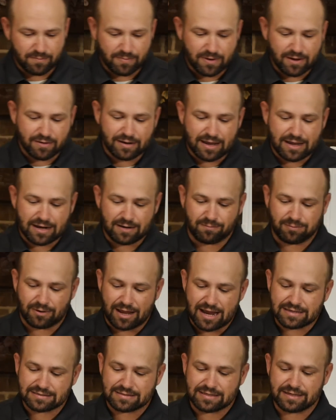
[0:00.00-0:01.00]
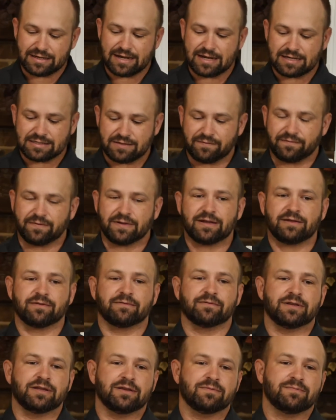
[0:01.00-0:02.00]
about at a Blast and Cast event
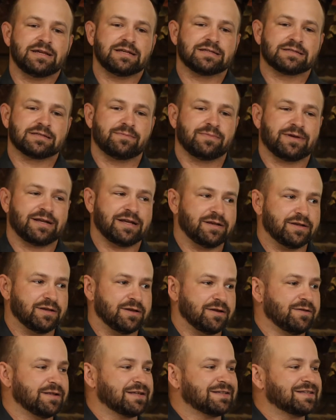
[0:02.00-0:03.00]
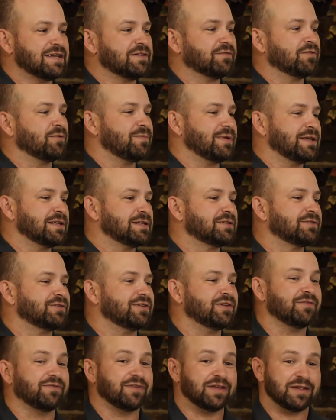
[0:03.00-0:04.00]
when you meet somebody new that's never been to
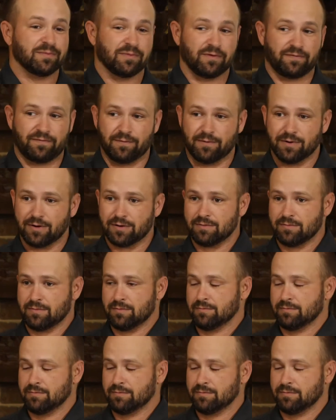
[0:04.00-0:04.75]
an event before?